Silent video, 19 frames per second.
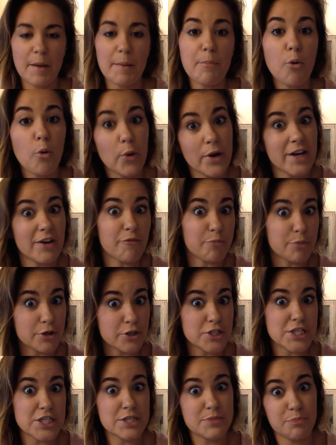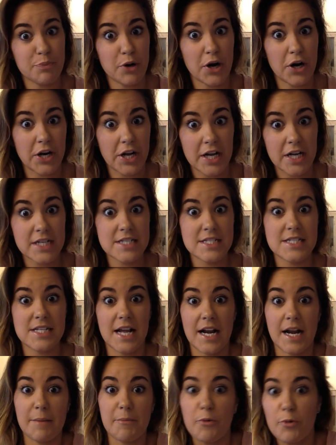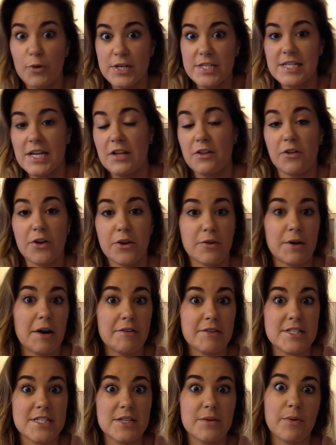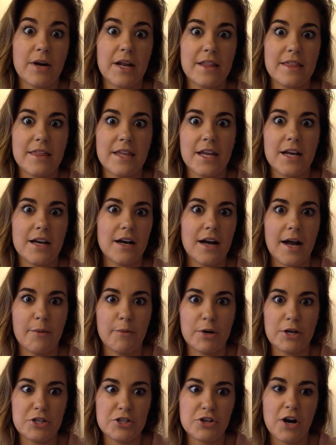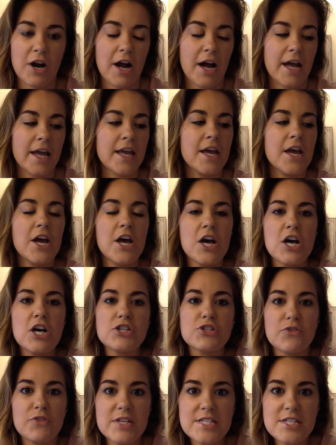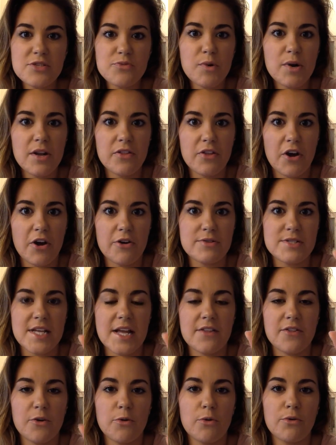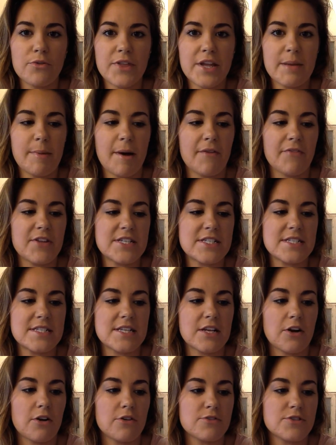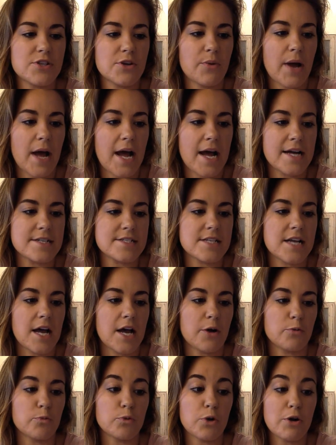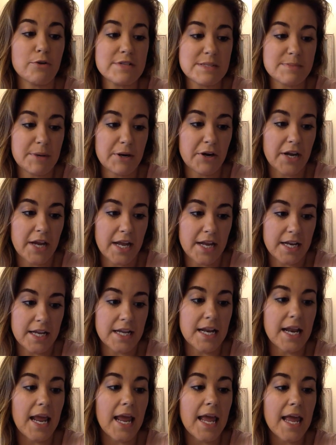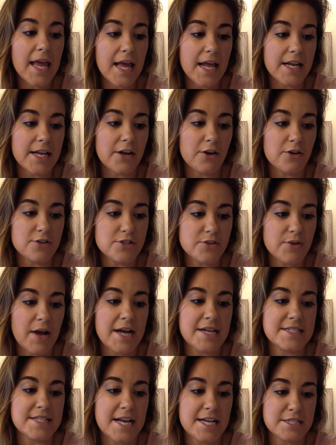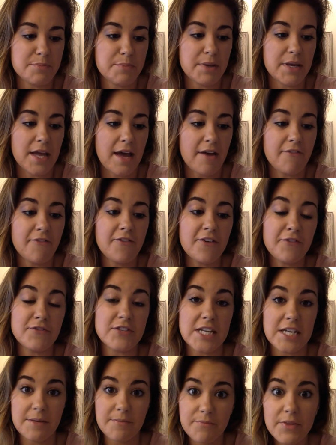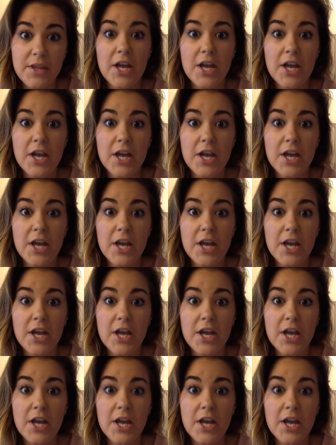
point of purchase products, and I'm always like looking around to see what I think I want to try. So this is one of those, and the cool thing about this is it also has rosemary in it, and it also has SPF 50.